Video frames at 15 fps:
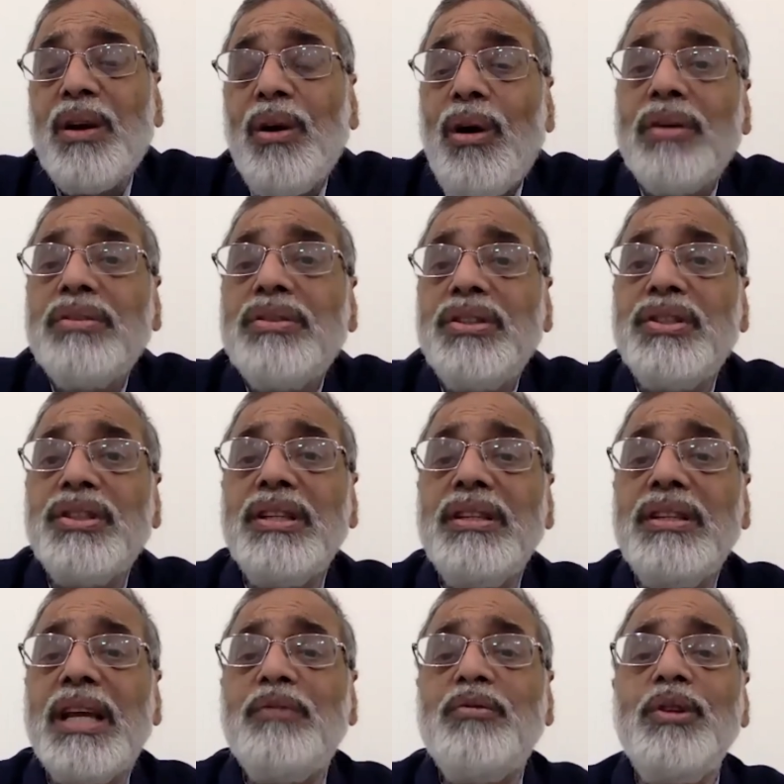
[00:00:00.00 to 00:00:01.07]
oxygen
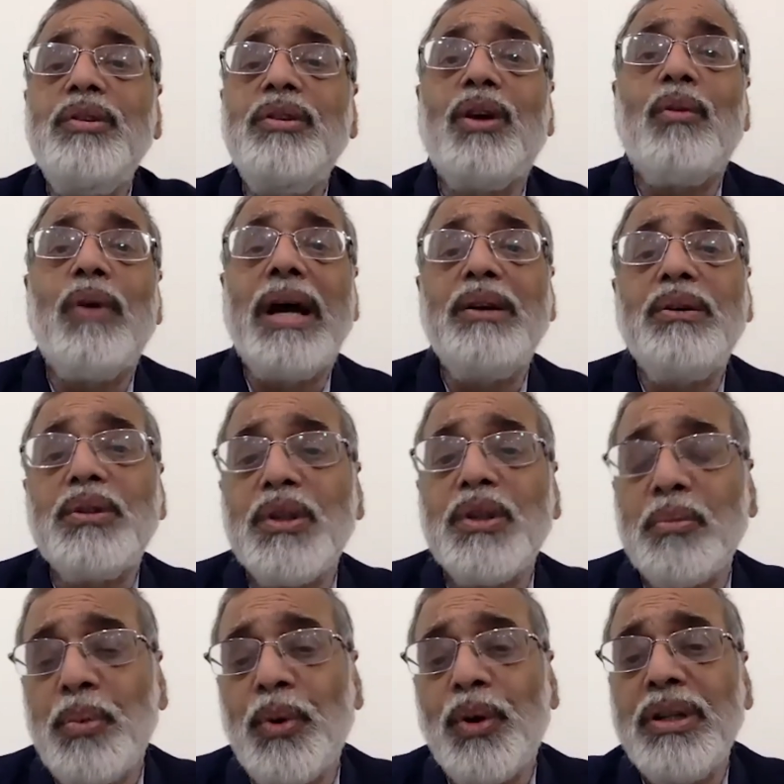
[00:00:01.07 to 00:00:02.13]
that we require to
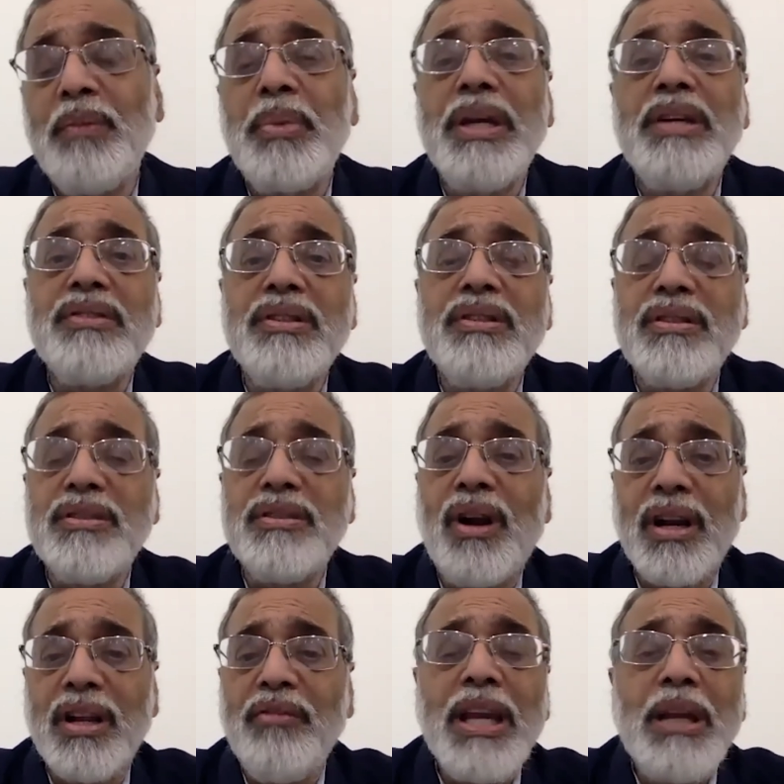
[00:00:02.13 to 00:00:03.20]
support the patients is not
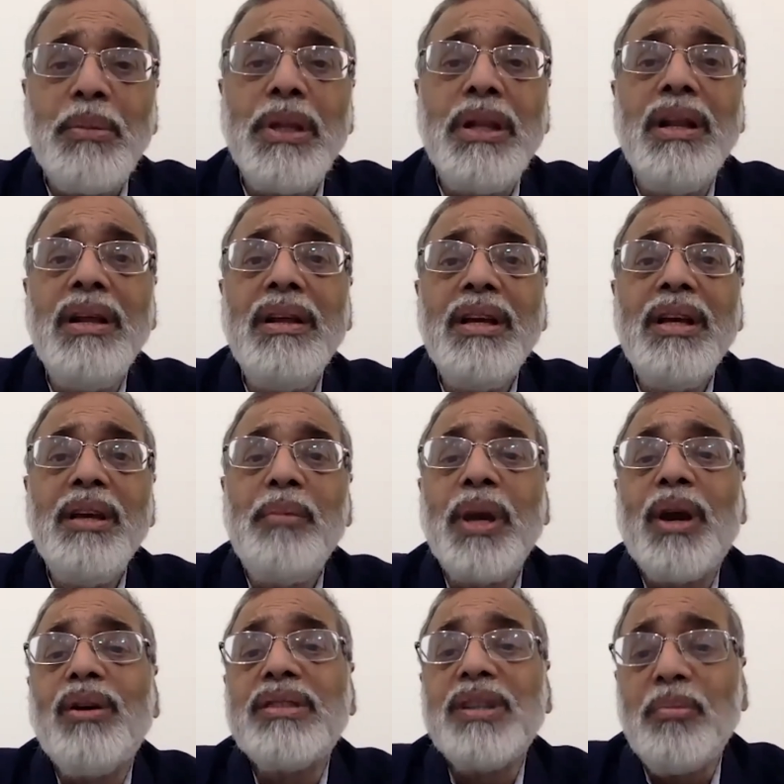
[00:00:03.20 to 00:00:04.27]
available
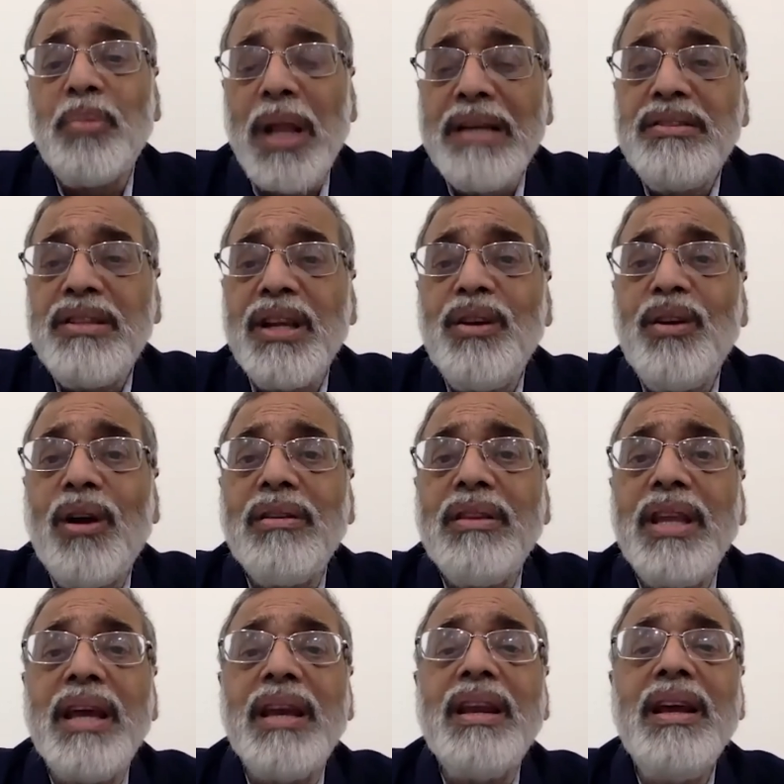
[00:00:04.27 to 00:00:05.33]
because supplies are not
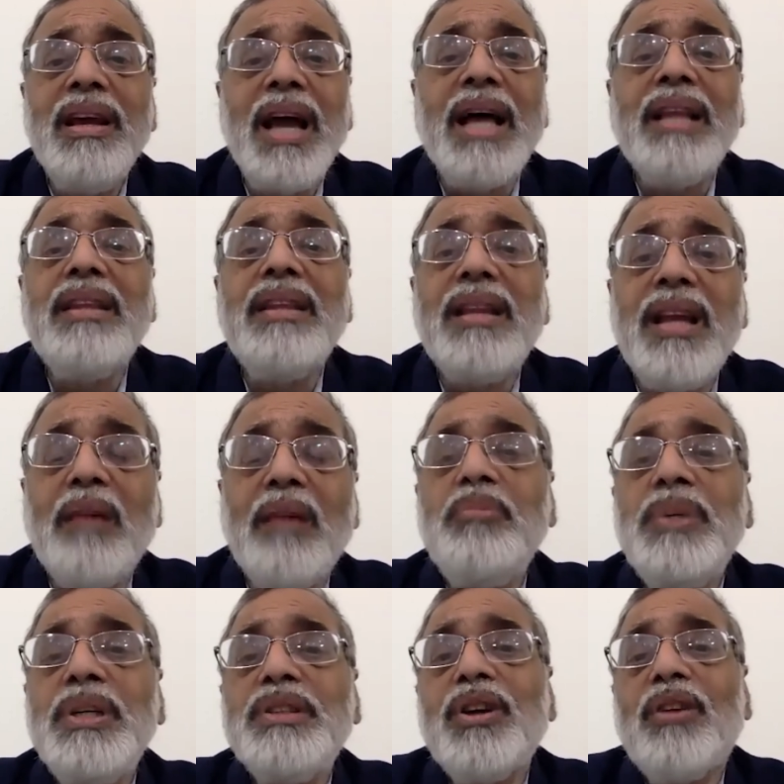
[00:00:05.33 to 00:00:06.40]
there, and the
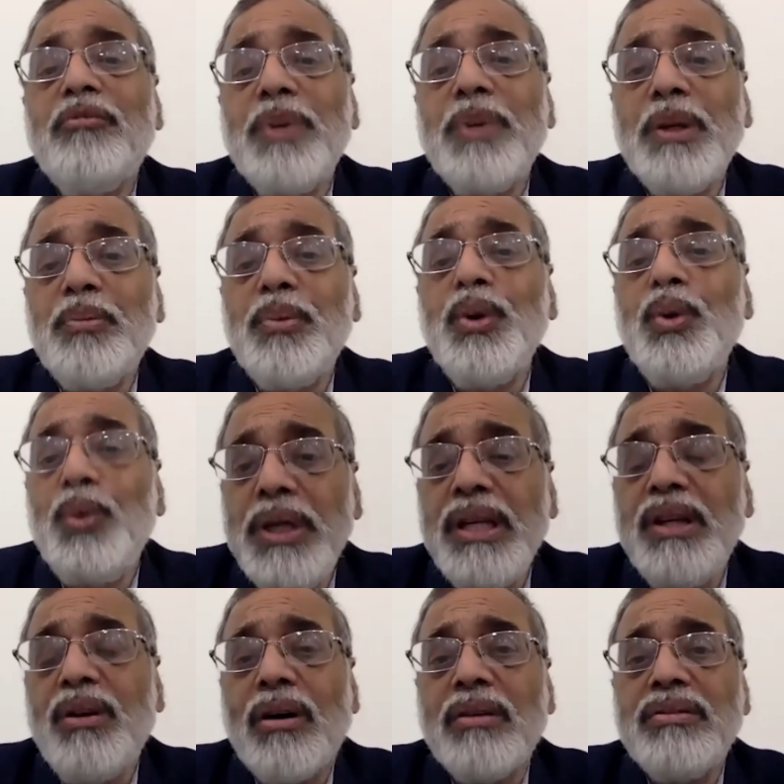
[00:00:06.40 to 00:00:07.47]
numbers of people who
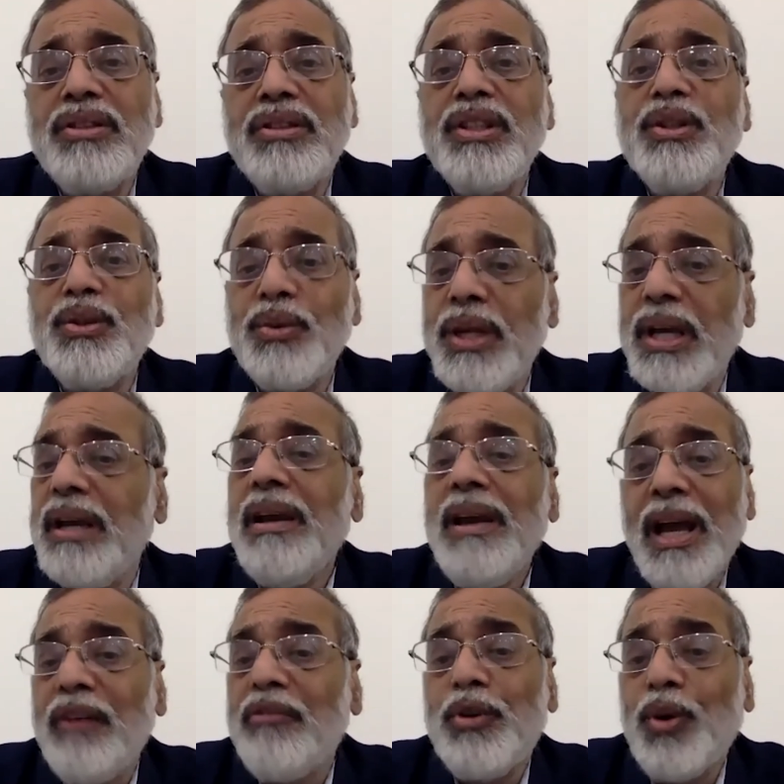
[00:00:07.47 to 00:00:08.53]
need oxygen today
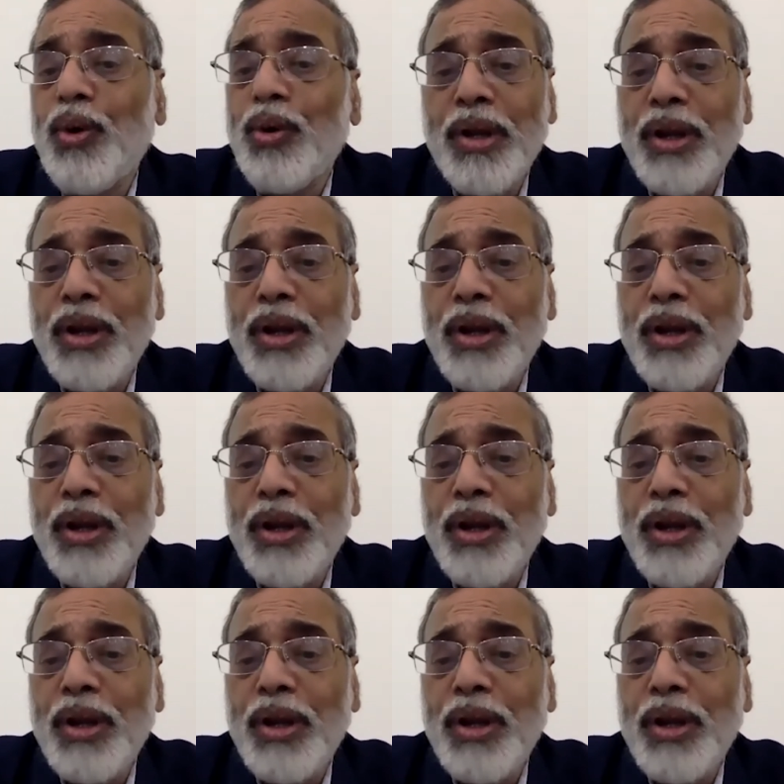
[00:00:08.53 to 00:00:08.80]
have grown